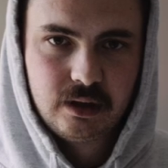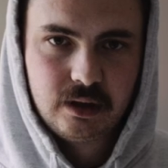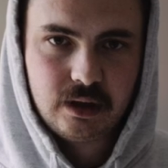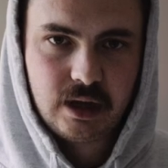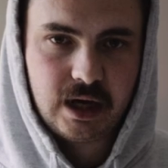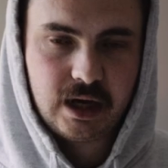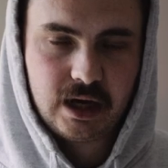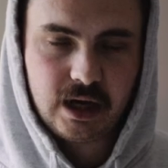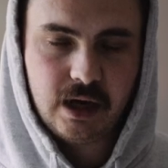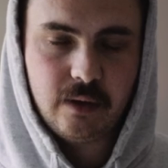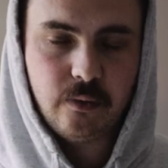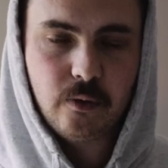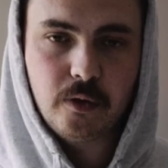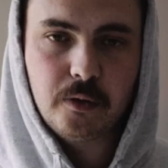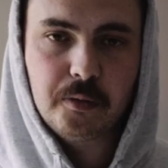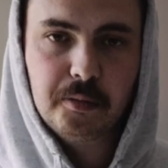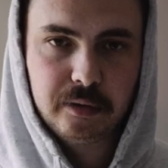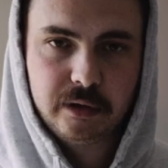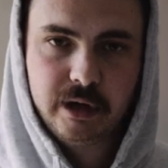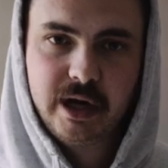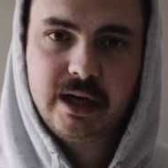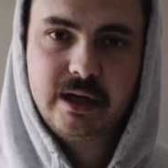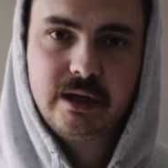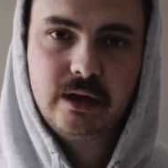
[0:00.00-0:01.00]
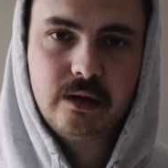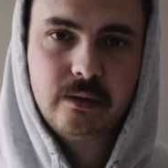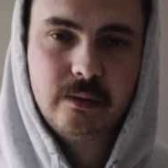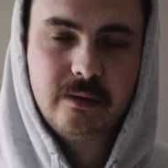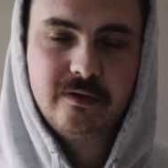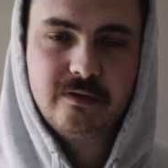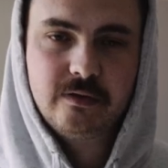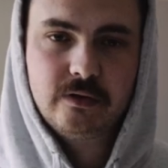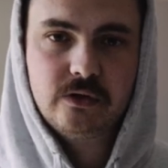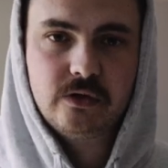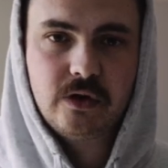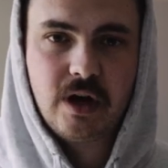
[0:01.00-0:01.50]
Like, it will break them
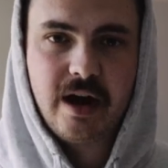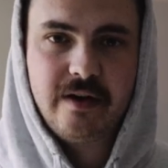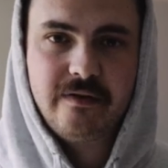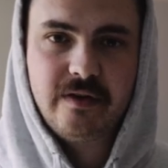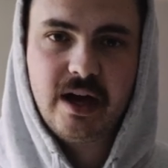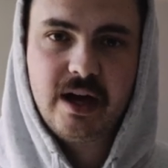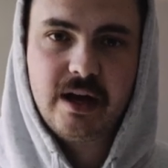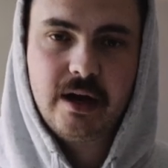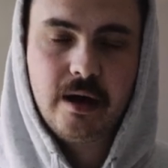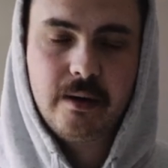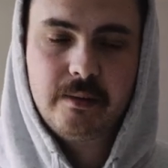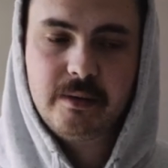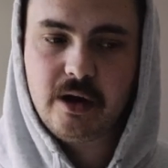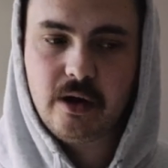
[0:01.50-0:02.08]
if you drive aired up.